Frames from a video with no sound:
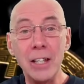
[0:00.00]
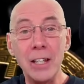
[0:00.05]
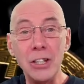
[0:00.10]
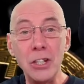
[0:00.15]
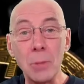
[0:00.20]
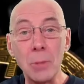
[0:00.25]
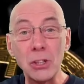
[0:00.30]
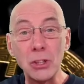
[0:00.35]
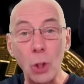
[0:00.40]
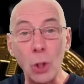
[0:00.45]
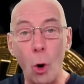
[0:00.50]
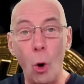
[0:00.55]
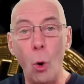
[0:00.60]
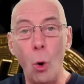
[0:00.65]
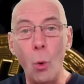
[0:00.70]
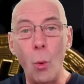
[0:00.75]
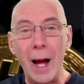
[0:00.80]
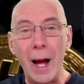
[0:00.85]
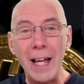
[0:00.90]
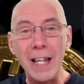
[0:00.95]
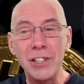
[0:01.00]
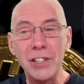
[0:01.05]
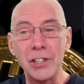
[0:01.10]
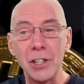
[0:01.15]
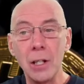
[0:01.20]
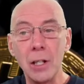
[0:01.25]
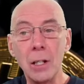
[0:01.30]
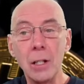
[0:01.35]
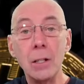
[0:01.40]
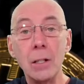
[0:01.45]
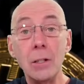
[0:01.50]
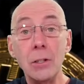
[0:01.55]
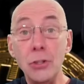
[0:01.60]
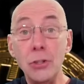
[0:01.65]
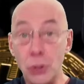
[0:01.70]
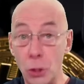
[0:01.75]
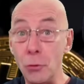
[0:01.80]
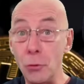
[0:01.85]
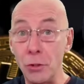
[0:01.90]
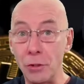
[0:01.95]
You must always
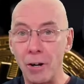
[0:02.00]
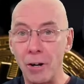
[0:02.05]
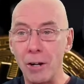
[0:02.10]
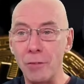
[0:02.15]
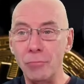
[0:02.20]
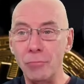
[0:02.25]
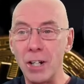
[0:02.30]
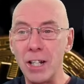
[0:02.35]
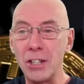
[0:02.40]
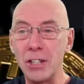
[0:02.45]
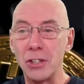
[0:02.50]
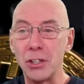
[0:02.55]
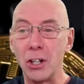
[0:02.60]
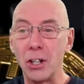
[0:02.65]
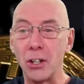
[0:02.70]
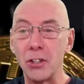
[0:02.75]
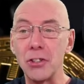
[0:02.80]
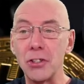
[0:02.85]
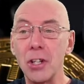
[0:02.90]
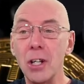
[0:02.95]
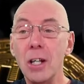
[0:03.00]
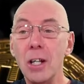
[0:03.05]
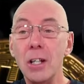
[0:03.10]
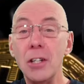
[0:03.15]
do your own research.